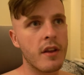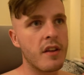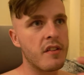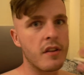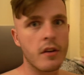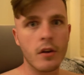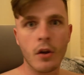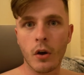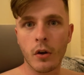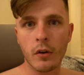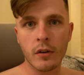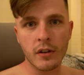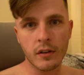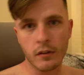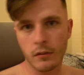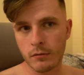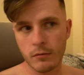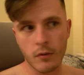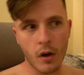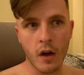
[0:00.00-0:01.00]
Is it not?
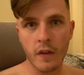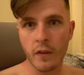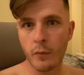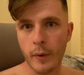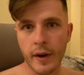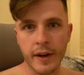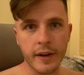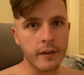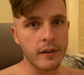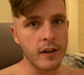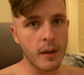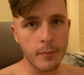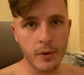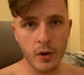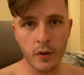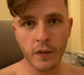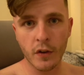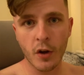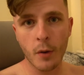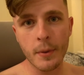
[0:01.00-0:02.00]
Either way, let me know
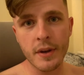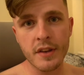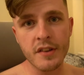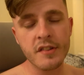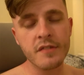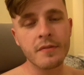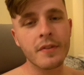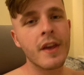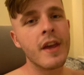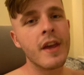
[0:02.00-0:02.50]
in the comments.